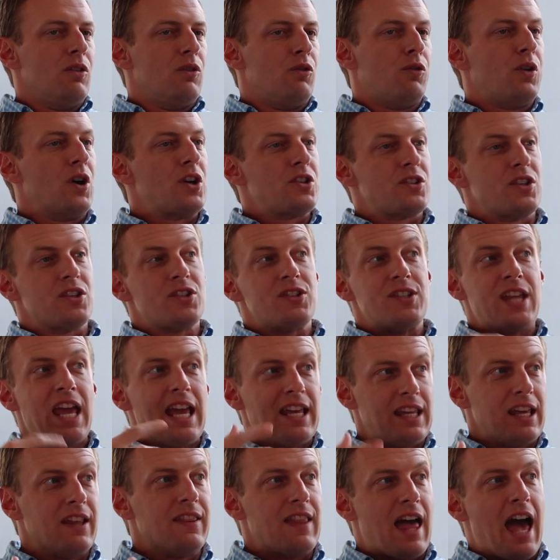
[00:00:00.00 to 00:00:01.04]
versus
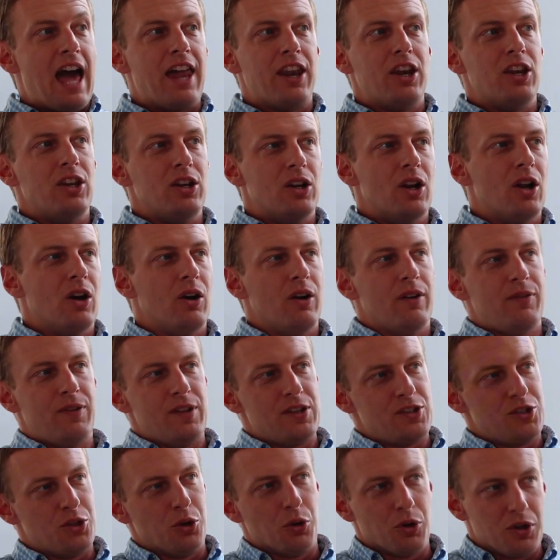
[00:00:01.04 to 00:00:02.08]
taking that and, if
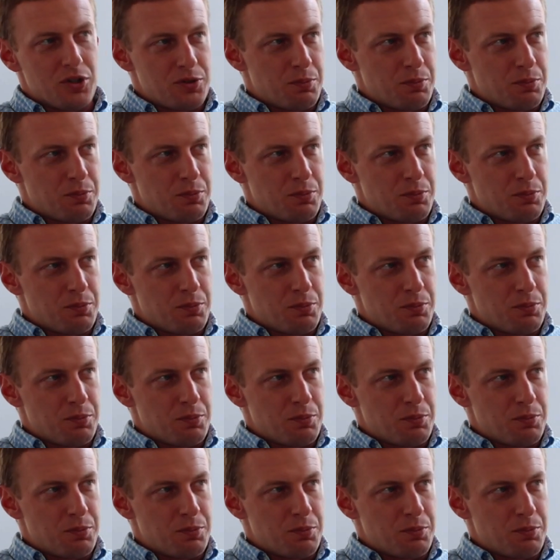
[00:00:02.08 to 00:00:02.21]
it's your